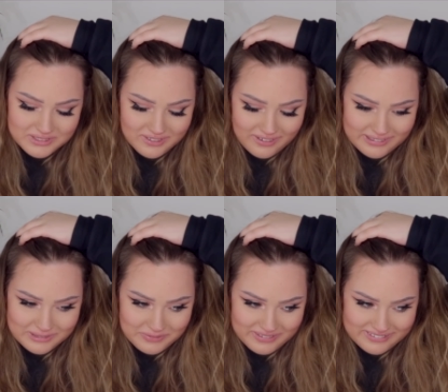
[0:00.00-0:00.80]
not
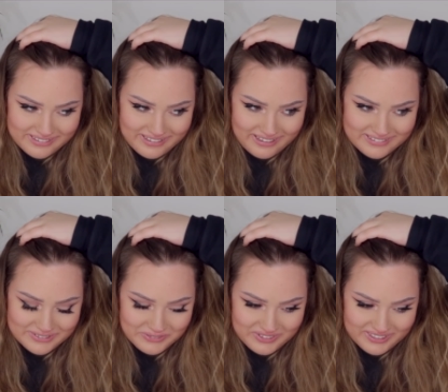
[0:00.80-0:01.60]
expecting that to
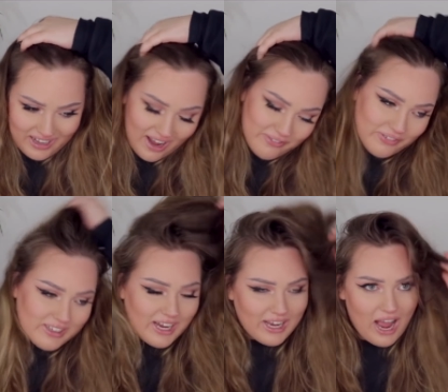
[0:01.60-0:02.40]
work. I feel like